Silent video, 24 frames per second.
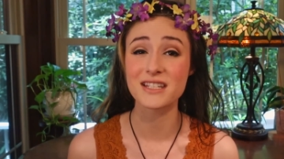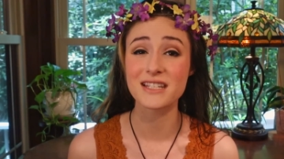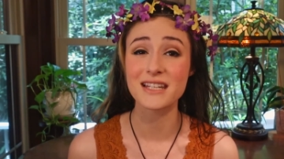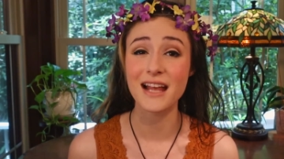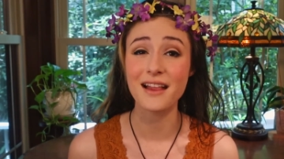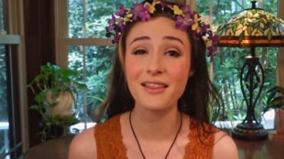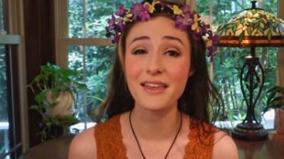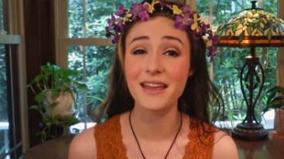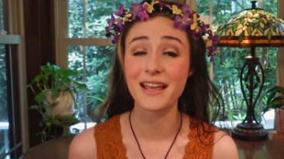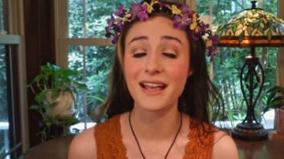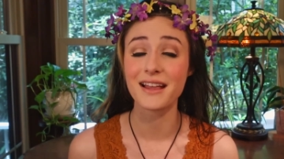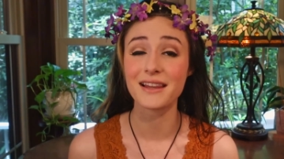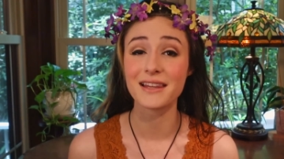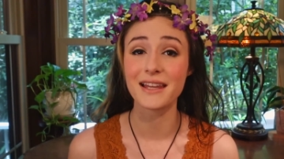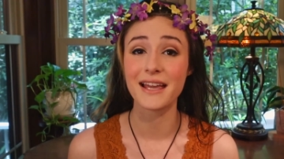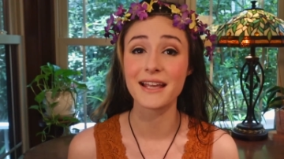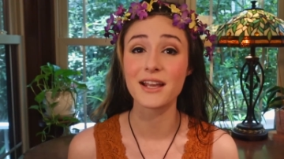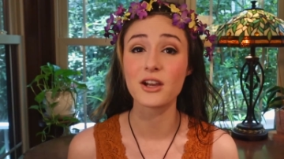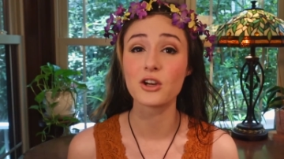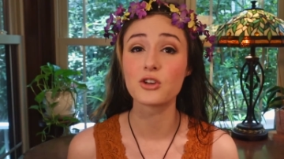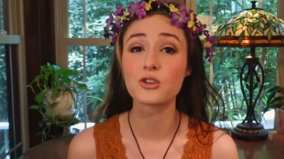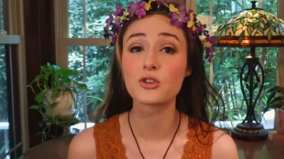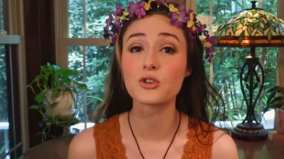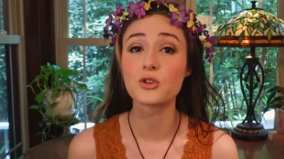selling
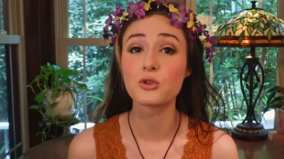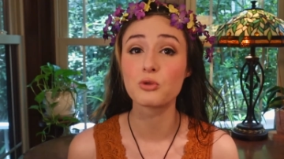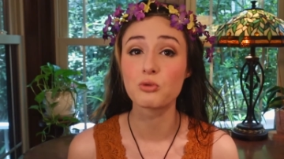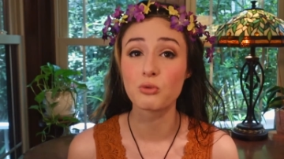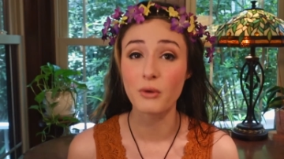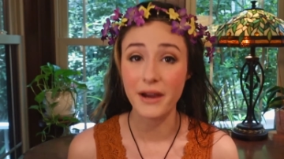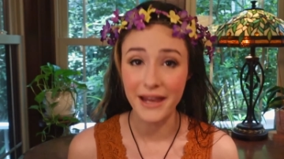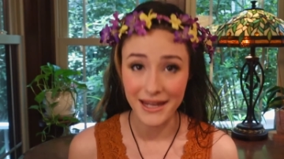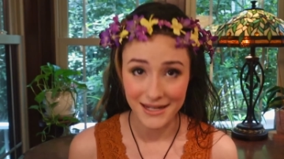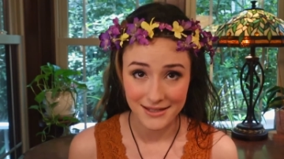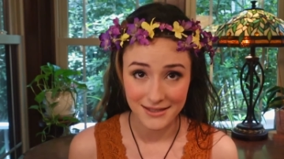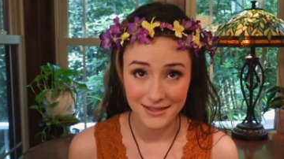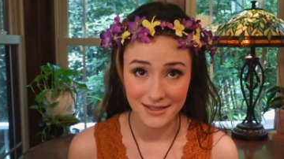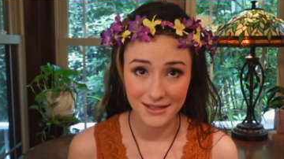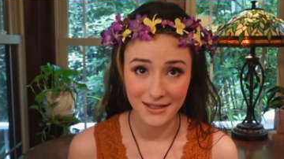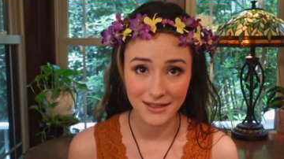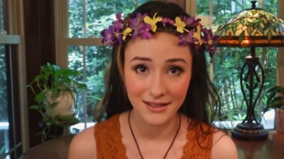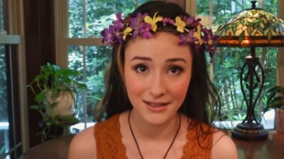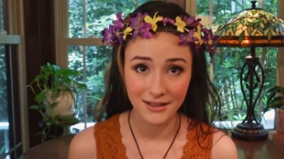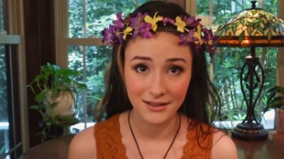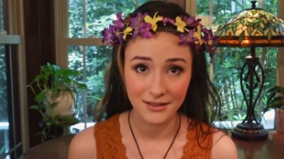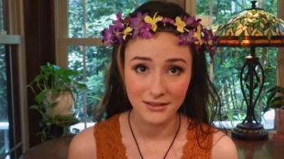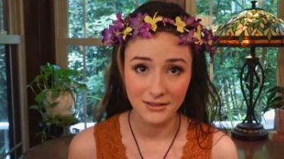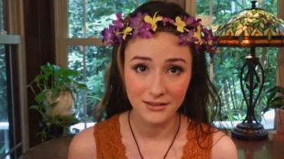like
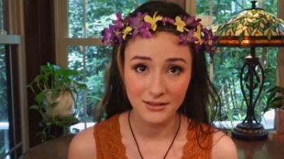crazy.